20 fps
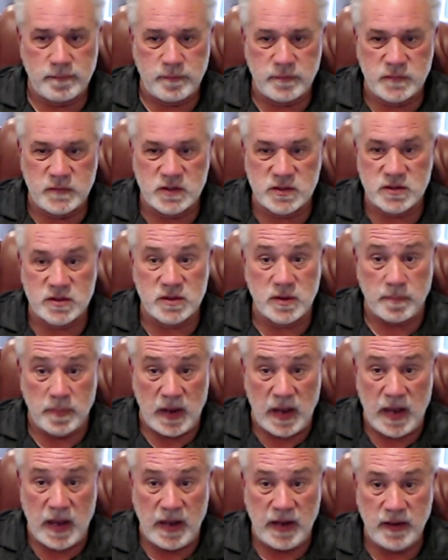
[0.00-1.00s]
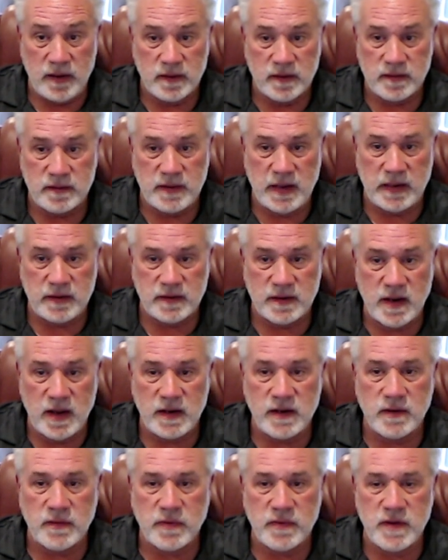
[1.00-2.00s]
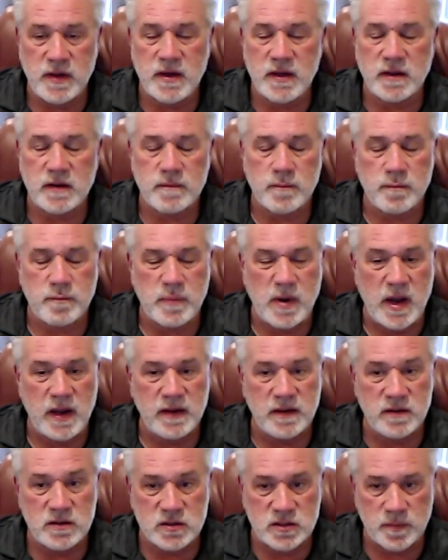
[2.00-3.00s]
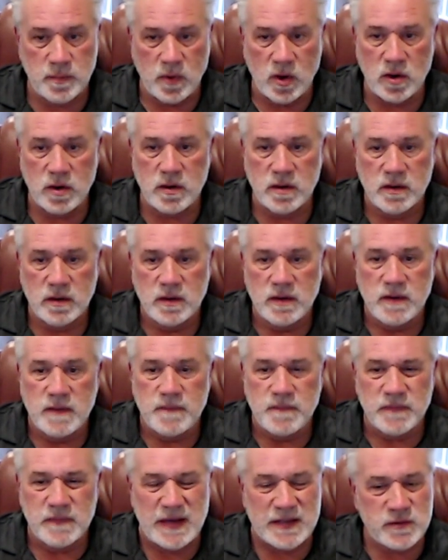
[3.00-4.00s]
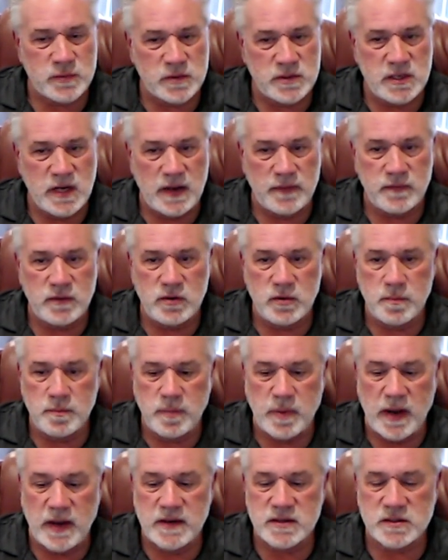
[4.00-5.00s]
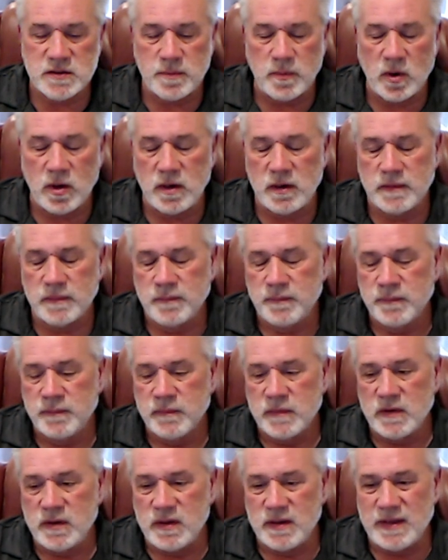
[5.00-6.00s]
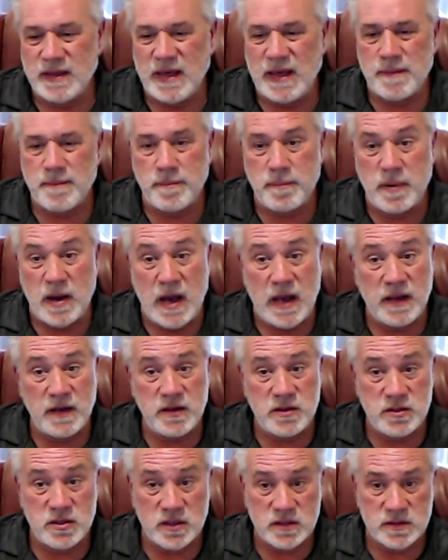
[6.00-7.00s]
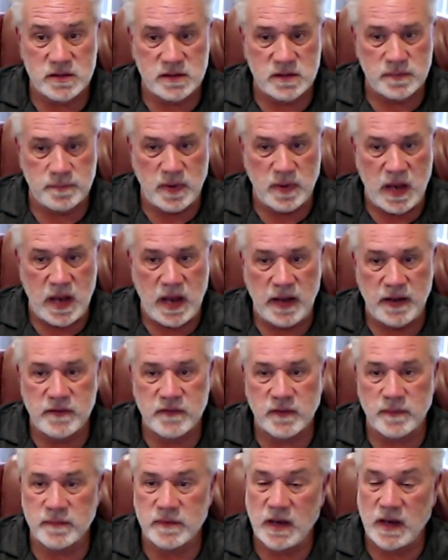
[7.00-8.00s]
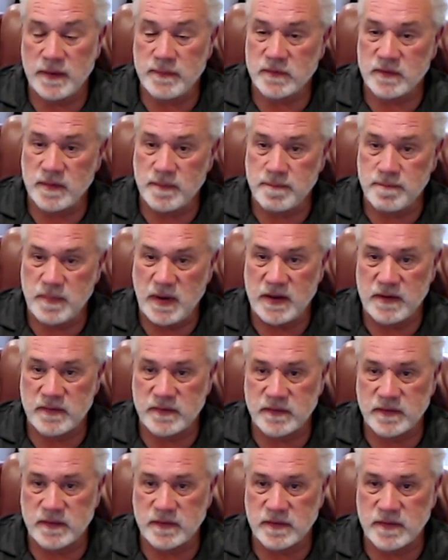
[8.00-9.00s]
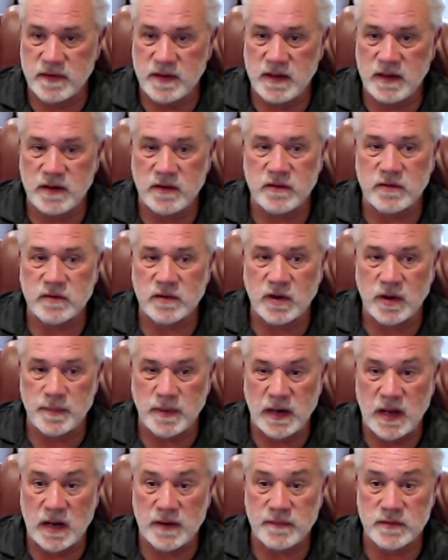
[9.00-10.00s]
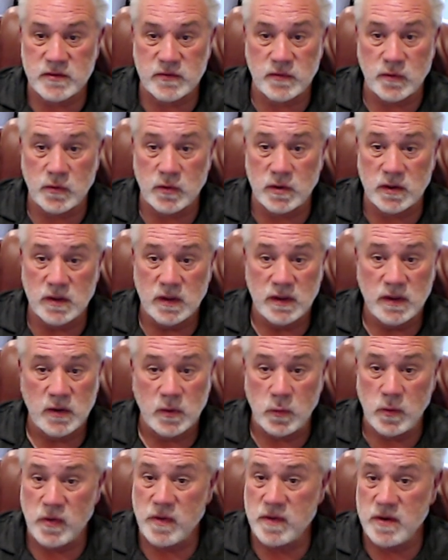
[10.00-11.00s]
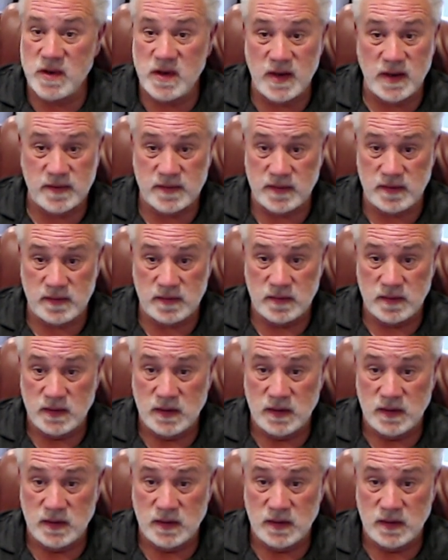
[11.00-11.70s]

just to buy that kind of thing, buying smart that's what you have to do. Buy smart. You can't buy just to buy. Sometimes the best thing is coming out of a store with nothing.